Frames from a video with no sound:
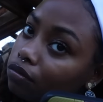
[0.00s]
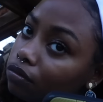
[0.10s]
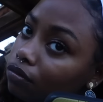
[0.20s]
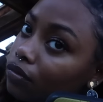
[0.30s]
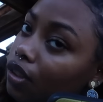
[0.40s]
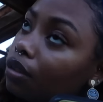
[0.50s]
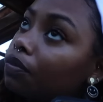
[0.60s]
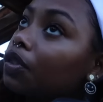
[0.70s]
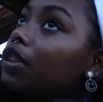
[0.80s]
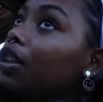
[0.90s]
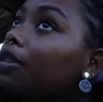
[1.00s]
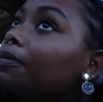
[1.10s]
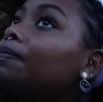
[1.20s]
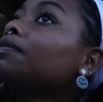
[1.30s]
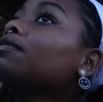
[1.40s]
something,
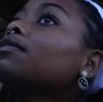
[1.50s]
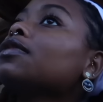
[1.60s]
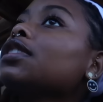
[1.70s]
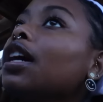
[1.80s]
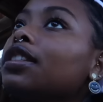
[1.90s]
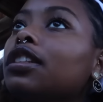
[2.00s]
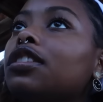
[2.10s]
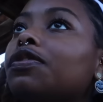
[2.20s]
don't ignore it.